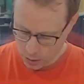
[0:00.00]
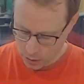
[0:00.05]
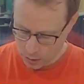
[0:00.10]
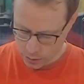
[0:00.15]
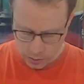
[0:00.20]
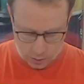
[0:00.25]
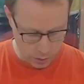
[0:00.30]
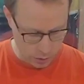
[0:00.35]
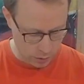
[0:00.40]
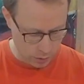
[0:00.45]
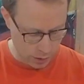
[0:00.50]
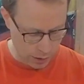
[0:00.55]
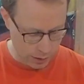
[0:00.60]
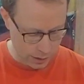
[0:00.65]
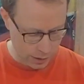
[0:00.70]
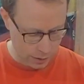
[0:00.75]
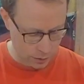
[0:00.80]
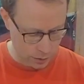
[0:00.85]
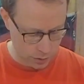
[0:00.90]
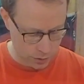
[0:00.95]
So I
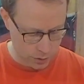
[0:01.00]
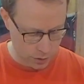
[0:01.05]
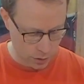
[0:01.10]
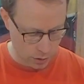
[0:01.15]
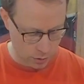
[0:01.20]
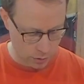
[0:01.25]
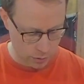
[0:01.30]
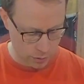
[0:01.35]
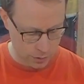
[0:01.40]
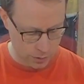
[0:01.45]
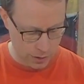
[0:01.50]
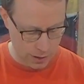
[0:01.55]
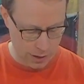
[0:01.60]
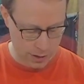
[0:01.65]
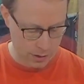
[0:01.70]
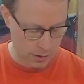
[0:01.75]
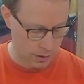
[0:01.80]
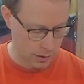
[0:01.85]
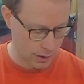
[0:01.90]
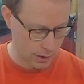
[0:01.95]
can also
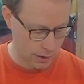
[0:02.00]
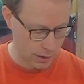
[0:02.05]
test